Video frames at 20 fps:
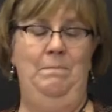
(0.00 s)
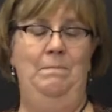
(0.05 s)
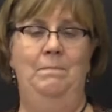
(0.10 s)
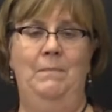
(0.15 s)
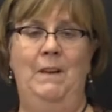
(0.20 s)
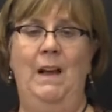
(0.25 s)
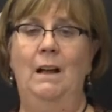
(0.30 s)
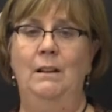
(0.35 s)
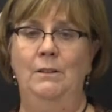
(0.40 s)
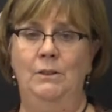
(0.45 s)

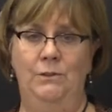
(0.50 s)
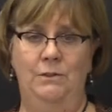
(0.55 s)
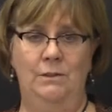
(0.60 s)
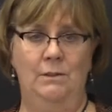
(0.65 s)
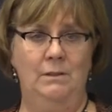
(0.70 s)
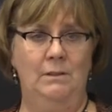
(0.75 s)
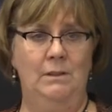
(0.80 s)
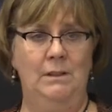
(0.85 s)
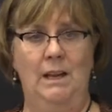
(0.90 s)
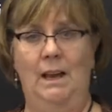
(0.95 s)

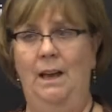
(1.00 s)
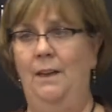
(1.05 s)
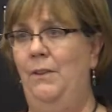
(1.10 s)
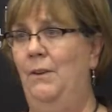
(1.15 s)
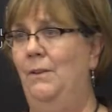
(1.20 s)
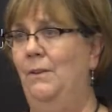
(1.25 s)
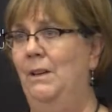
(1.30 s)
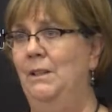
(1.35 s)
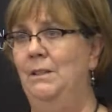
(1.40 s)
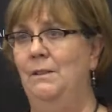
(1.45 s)
cultures,
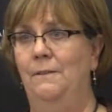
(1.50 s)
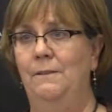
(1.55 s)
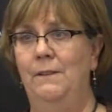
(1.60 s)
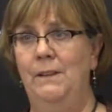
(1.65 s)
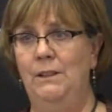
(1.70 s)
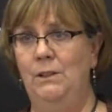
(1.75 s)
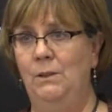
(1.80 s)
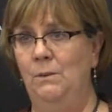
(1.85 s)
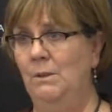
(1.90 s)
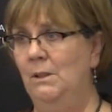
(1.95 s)
other
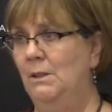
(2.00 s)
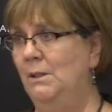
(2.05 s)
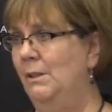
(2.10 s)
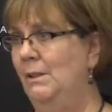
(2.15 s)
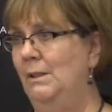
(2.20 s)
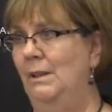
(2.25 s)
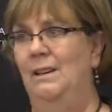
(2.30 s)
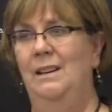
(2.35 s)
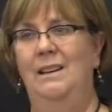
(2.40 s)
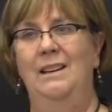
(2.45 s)

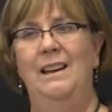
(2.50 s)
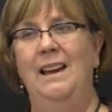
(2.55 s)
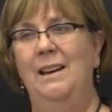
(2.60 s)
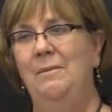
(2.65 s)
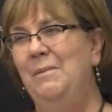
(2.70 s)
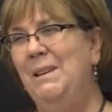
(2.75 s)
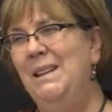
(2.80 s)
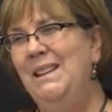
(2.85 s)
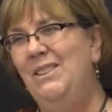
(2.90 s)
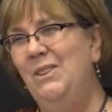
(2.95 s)
individuals. I
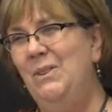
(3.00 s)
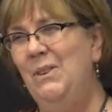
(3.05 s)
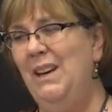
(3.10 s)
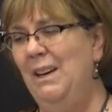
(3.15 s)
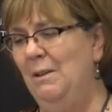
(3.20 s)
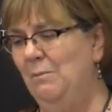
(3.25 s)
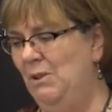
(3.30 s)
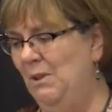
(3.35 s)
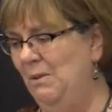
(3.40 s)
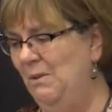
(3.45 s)
mean, New
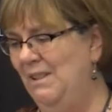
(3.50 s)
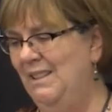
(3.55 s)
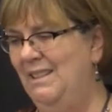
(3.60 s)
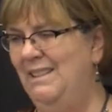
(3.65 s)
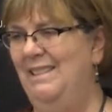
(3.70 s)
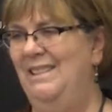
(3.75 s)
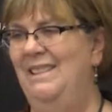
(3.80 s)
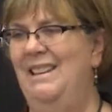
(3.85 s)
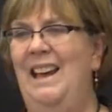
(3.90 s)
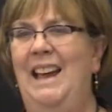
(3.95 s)
Hampshire
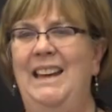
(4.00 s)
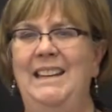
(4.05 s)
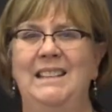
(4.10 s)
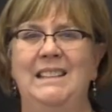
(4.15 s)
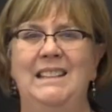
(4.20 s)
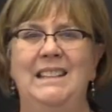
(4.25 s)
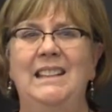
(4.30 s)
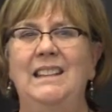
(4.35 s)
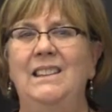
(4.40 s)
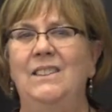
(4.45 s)
is
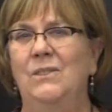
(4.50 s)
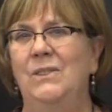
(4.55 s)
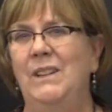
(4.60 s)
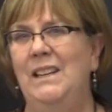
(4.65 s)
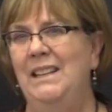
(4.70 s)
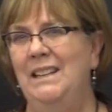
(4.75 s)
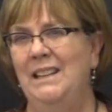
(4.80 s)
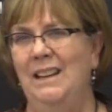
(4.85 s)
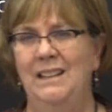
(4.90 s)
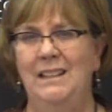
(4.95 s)

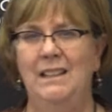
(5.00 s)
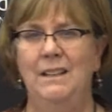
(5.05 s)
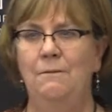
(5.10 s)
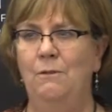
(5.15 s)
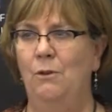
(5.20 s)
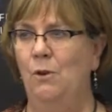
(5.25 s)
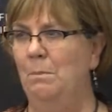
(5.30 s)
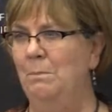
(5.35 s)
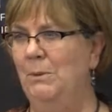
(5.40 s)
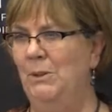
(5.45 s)
93,
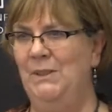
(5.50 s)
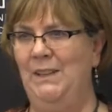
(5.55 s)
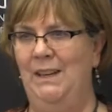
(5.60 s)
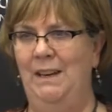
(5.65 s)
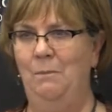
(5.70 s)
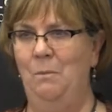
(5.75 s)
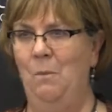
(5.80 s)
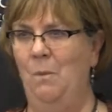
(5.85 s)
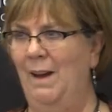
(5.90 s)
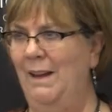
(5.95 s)

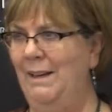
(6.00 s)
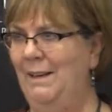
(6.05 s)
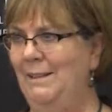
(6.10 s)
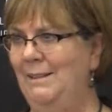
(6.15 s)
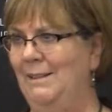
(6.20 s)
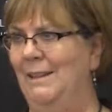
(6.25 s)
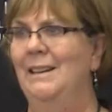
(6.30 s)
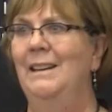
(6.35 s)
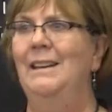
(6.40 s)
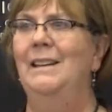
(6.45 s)
94%
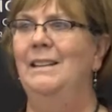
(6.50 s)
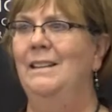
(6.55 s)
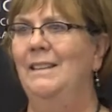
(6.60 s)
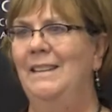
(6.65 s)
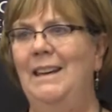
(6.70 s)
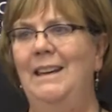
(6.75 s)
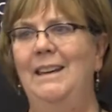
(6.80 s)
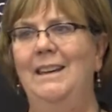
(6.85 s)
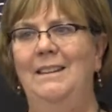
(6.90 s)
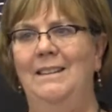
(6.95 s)
white.
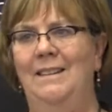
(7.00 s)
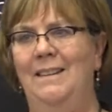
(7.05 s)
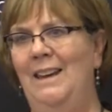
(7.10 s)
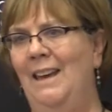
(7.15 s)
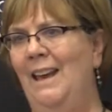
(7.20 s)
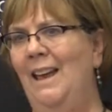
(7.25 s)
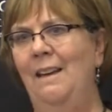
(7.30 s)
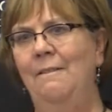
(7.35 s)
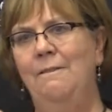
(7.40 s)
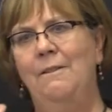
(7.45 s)
They, they
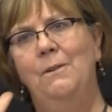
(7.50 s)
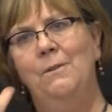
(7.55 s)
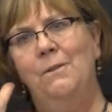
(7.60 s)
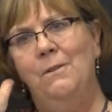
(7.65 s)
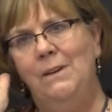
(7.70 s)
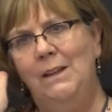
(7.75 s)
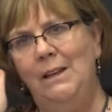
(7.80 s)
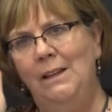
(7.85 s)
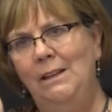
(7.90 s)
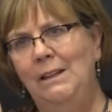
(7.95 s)
have a
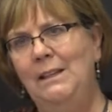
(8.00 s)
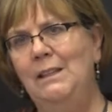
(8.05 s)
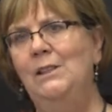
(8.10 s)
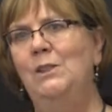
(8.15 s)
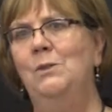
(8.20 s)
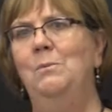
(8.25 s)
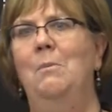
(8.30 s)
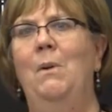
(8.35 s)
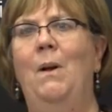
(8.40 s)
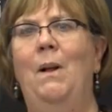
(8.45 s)
really
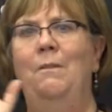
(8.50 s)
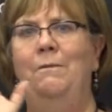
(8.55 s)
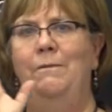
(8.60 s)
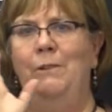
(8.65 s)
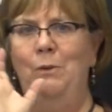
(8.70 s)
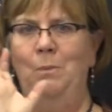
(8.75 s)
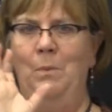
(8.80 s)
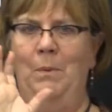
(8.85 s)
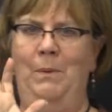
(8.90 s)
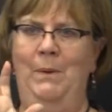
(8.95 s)
small
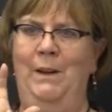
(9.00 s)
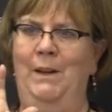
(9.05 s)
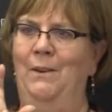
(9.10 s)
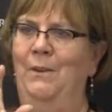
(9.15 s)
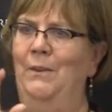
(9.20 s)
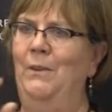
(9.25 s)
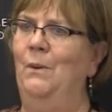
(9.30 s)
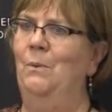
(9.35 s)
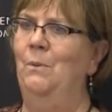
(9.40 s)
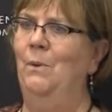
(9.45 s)
viewpoint
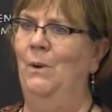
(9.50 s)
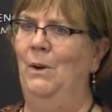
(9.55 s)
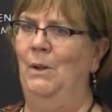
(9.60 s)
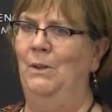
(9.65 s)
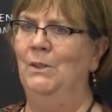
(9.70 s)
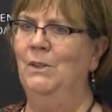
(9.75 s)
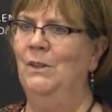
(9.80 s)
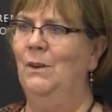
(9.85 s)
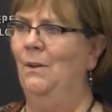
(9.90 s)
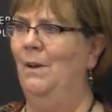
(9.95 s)
of the
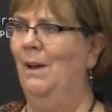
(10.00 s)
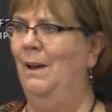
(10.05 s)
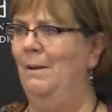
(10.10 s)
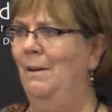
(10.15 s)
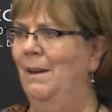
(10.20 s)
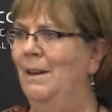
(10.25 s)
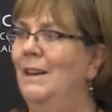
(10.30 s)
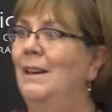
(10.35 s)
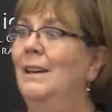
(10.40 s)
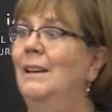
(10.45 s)
world. So I
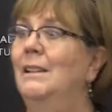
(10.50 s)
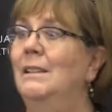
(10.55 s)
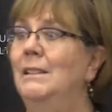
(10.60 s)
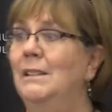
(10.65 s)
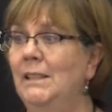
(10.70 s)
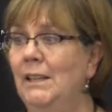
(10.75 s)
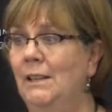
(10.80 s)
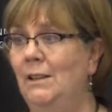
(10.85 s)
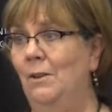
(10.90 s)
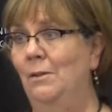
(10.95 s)

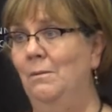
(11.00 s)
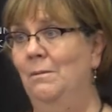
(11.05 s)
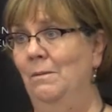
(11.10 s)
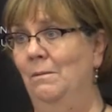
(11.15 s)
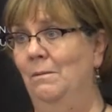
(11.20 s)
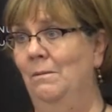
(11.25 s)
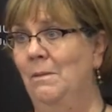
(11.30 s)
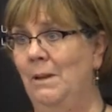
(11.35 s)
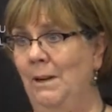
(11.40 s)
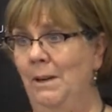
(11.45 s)
consider
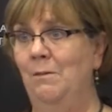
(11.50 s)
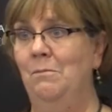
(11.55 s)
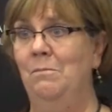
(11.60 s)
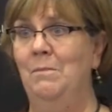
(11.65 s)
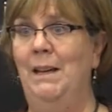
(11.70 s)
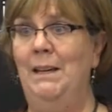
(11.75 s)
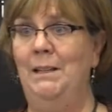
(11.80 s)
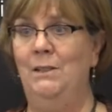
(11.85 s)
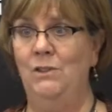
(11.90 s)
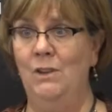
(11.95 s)
one of
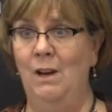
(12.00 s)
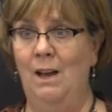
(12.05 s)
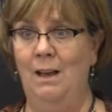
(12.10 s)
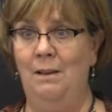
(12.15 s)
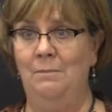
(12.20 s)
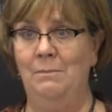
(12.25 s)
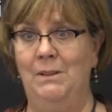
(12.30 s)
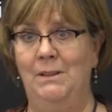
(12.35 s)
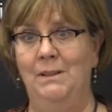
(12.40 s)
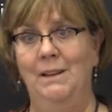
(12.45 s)
my
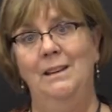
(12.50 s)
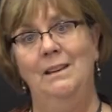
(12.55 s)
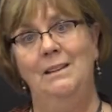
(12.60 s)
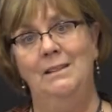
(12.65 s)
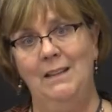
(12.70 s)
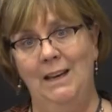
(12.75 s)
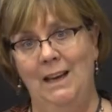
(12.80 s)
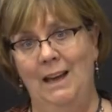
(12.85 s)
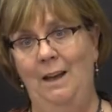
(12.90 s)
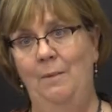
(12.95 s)
jobs
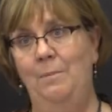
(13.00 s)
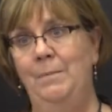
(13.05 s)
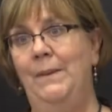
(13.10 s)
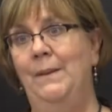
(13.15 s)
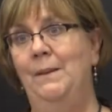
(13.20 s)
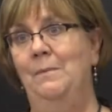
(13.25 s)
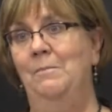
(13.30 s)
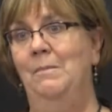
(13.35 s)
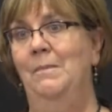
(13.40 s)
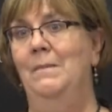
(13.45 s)
to help
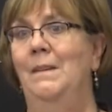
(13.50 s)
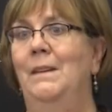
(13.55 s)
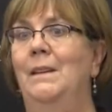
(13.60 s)
them